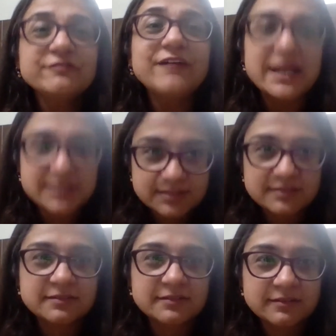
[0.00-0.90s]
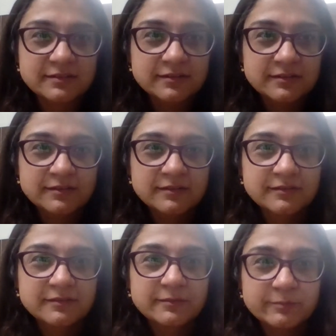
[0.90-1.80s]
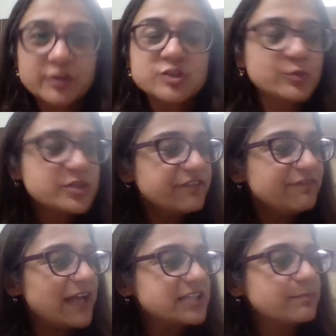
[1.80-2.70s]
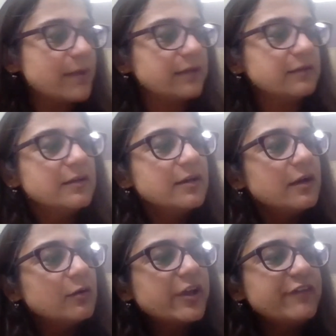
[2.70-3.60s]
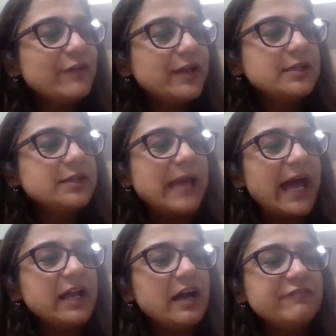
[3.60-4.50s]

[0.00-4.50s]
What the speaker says: Fat. Because it was a fat man. Okay, fill in the blank.